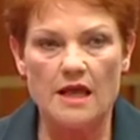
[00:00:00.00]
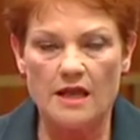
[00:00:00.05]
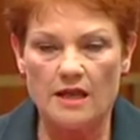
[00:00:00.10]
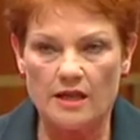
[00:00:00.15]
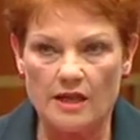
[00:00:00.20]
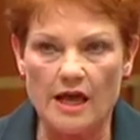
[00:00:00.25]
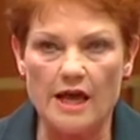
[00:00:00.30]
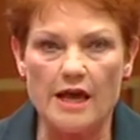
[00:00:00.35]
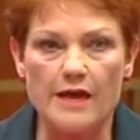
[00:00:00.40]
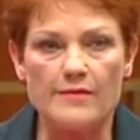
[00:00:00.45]

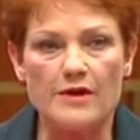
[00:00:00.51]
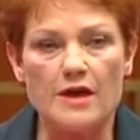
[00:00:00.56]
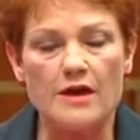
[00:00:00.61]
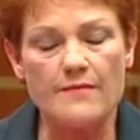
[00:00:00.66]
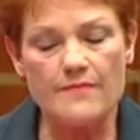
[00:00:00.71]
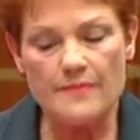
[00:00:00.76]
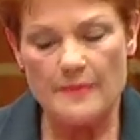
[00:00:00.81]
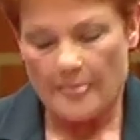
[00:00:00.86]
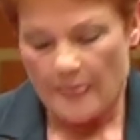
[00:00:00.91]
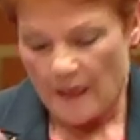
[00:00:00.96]
Labor,
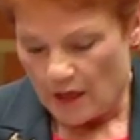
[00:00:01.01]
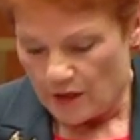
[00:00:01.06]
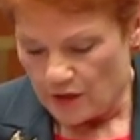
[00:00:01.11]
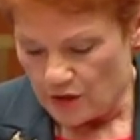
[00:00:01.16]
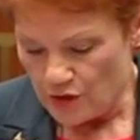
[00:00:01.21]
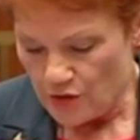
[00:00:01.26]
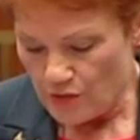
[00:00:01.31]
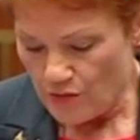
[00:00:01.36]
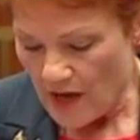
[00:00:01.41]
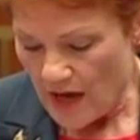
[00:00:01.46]

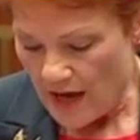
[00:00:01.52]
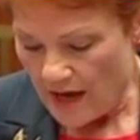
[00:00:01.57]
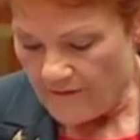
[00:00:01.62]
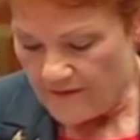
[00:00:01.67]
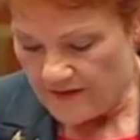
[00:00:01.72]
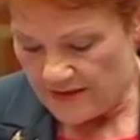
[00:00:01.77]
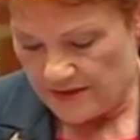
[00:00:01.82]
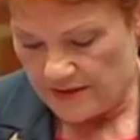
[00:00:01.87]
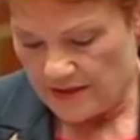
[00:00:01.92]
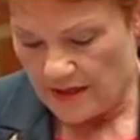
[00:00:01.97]
you have
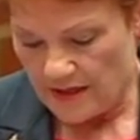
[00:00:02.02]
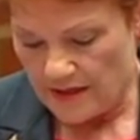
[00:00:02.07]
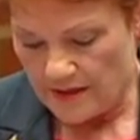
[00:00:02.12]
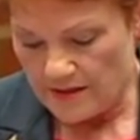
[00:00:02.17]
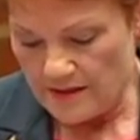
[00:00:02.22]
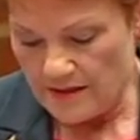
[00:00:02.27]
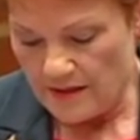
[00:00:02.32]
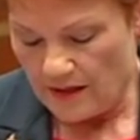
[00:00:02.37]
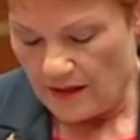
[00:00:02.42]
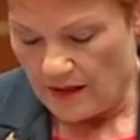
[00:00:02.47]

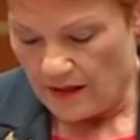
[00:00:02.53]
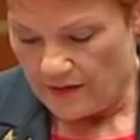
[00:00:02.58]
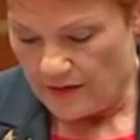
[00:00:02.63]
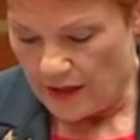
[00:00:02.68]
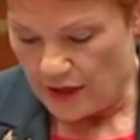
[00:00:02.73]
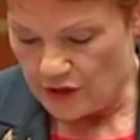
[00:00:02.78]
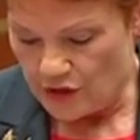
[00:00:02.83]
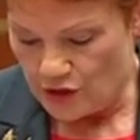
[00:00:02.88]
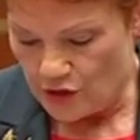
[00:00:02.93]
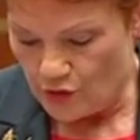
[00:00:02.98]
said
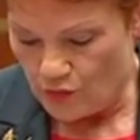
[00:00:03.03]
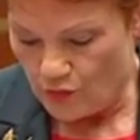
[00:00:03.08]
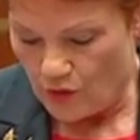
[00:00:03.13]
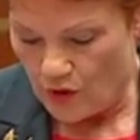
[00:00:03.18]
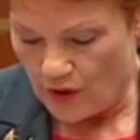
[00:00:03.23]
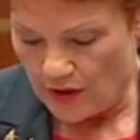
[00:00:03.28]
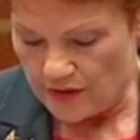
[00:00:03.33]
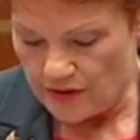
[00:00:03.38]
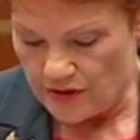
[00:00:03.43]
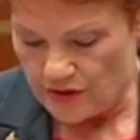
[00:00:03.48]
that you
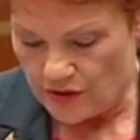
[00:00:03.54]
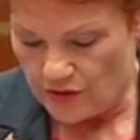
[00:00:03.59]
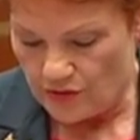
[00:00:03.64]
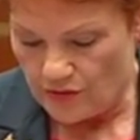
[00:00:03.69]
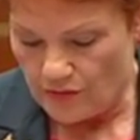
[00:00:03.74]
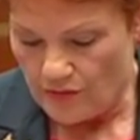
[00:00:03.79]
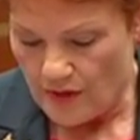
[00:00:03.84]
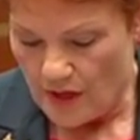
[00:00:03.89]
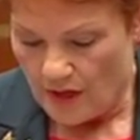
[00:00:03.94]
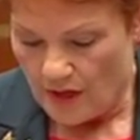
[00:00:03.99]
wanted to